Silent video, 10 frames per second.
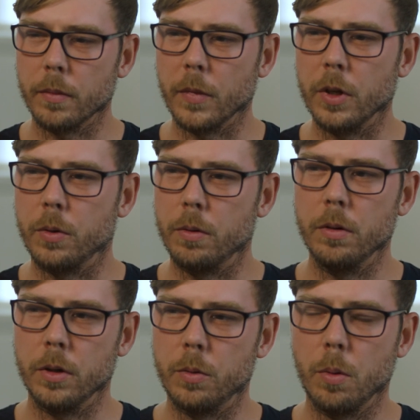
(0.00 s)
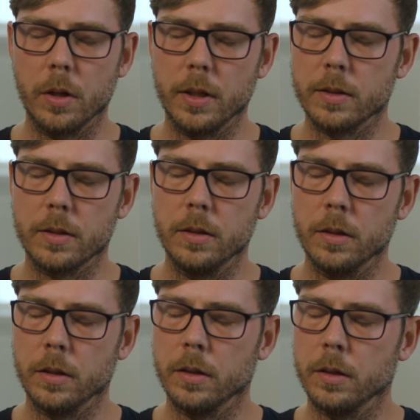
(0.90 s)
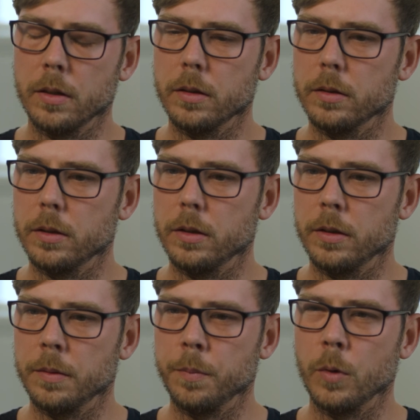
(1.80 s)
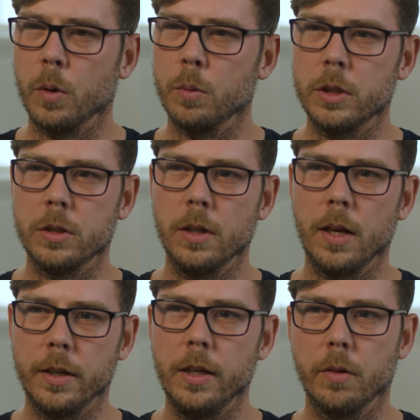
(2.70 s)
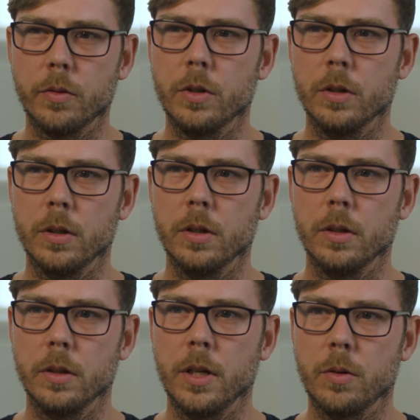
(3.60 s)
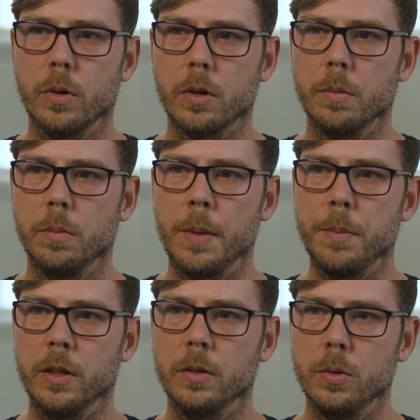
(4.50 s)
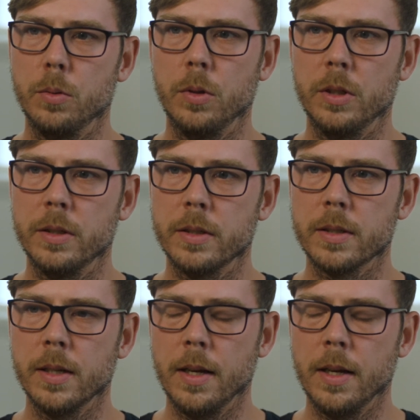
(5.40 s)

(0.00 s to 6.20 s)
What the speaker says: it worked as the original idea of the network mapping tool is,